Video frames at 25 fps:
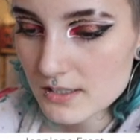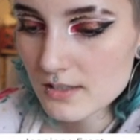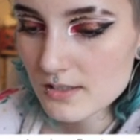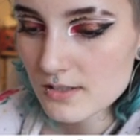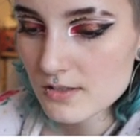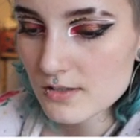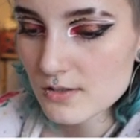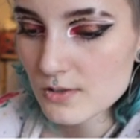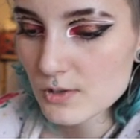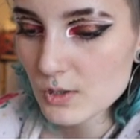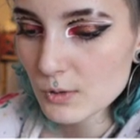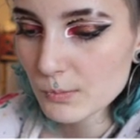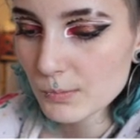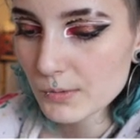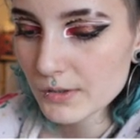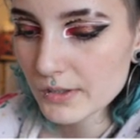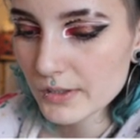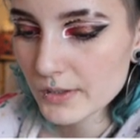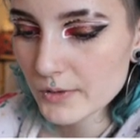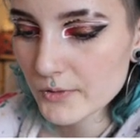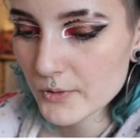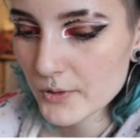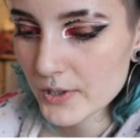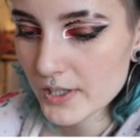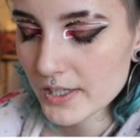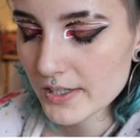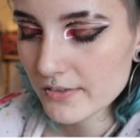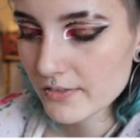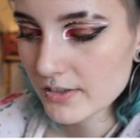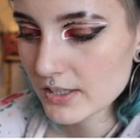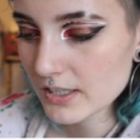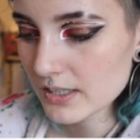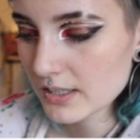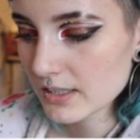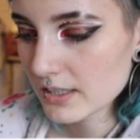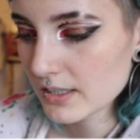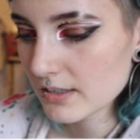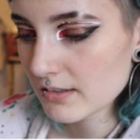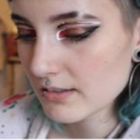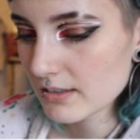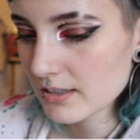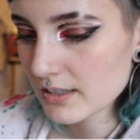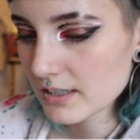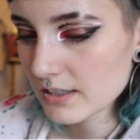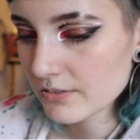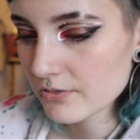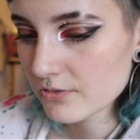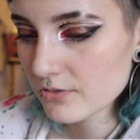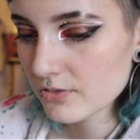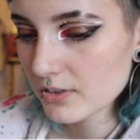The Supernova Era,
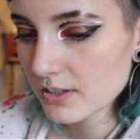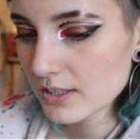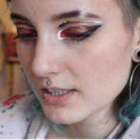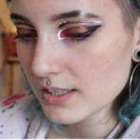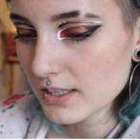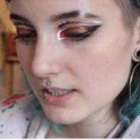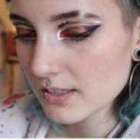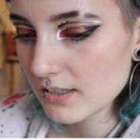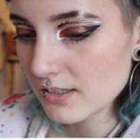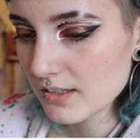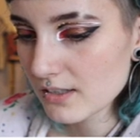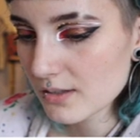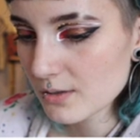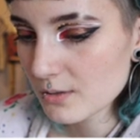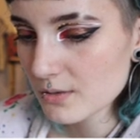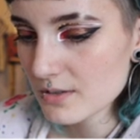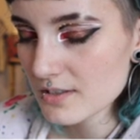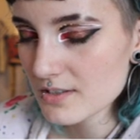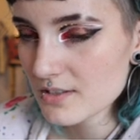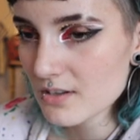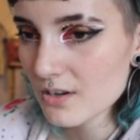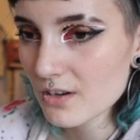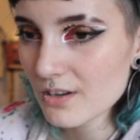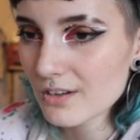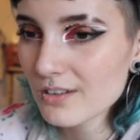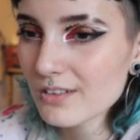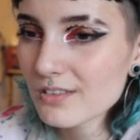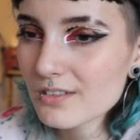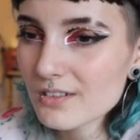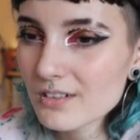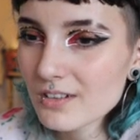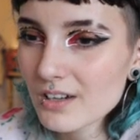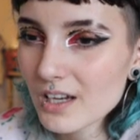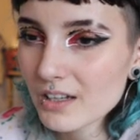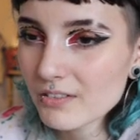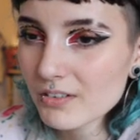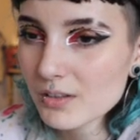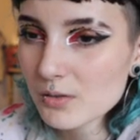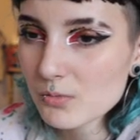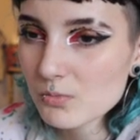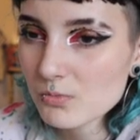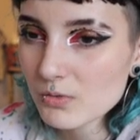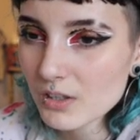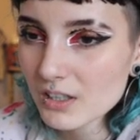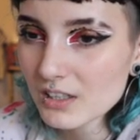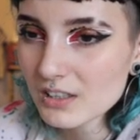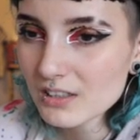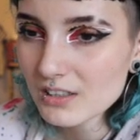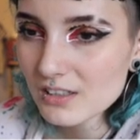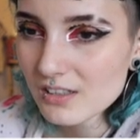era I feel like I know this author. Have I
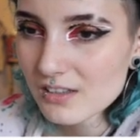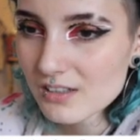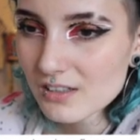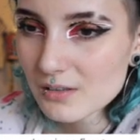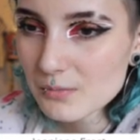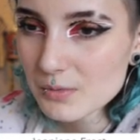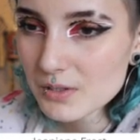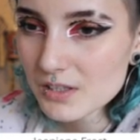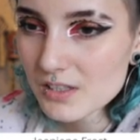read anything